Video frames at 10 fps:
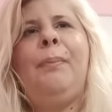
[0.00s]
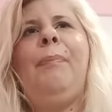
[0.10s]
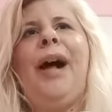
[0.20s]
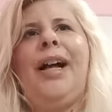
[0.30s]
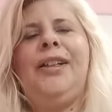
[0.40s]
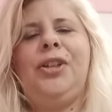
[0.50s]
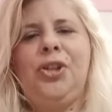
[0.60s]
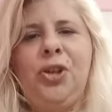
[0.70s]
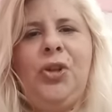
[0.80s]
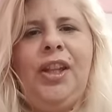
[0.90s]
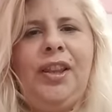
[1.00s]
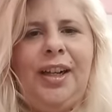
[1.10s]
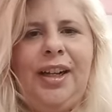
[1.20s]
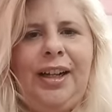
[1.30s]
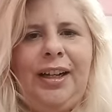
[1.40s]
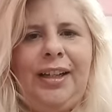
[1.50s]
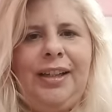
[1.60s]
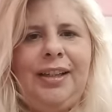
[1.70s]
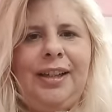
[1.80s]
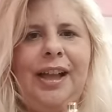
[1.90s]
But during the
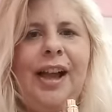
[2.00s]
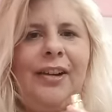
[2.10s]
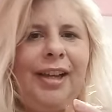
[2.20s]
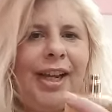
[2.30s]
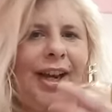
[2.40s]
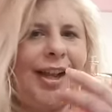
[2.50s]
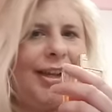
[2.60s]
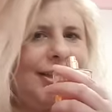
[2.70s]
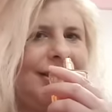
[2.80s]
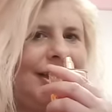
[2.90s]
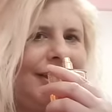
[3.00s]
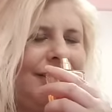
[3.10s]
night, I realize